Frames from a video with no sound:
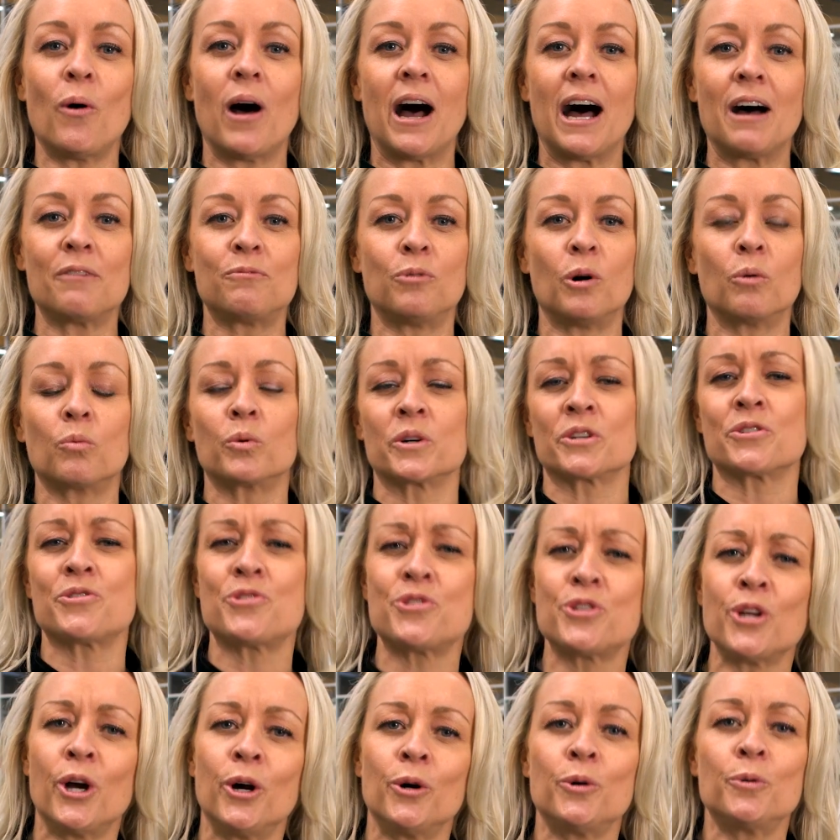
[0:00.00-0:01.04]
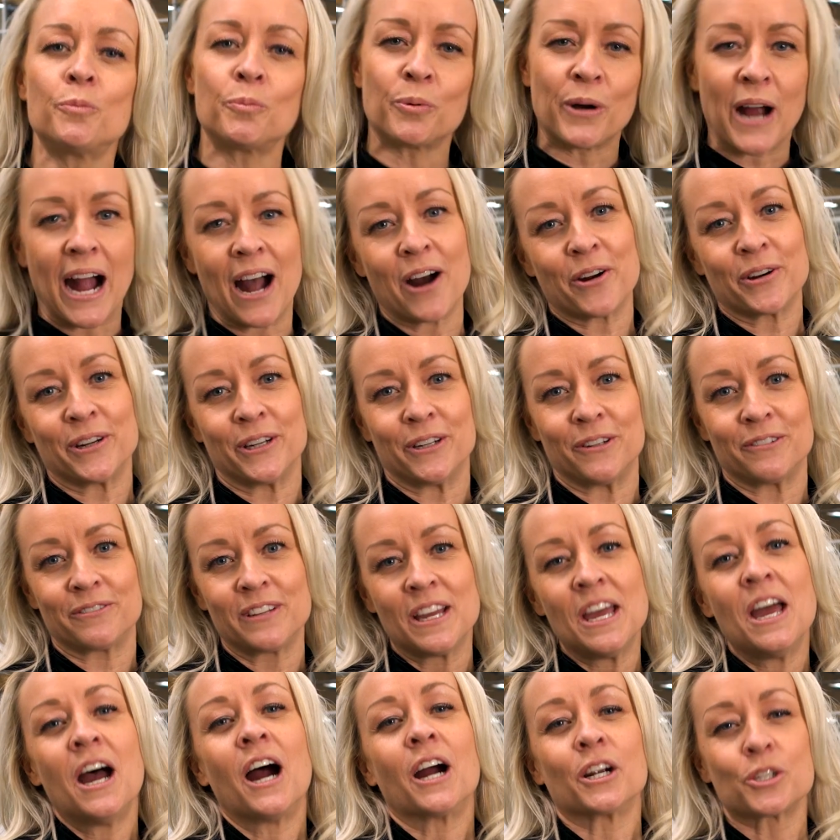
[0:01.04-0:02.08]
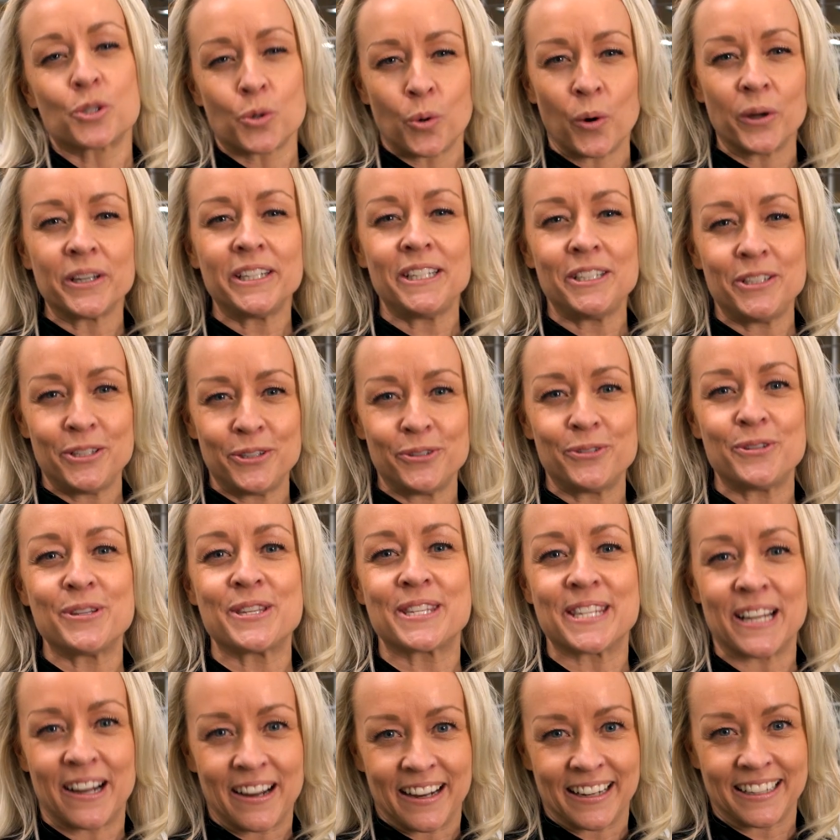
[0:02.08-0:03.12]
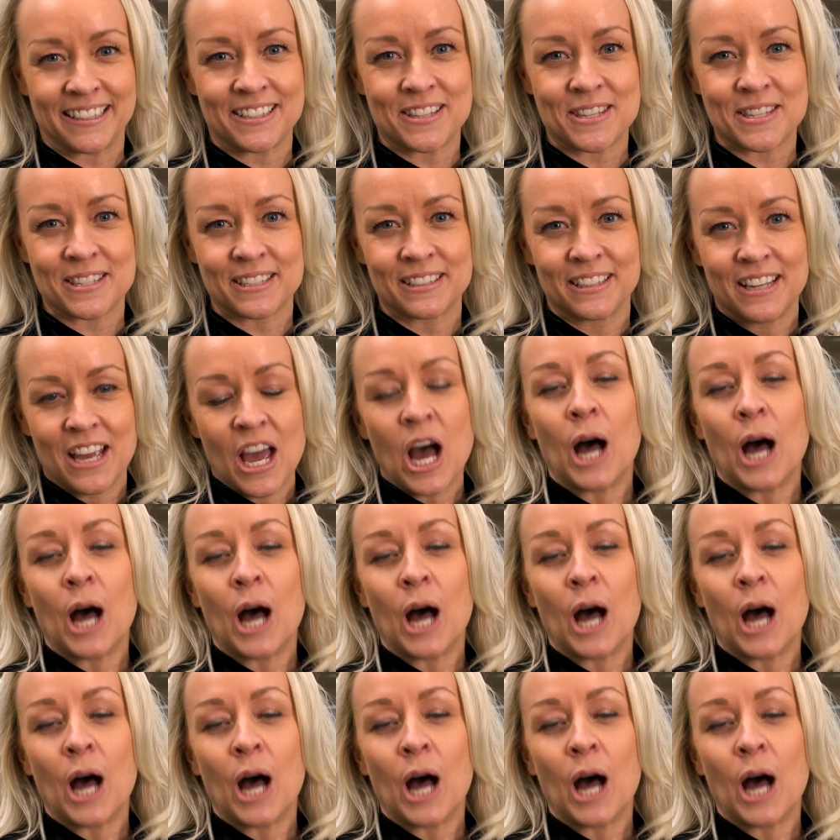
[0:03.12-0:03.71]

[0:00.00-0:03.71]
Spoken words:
off what we're so proud of, our 20 new designs.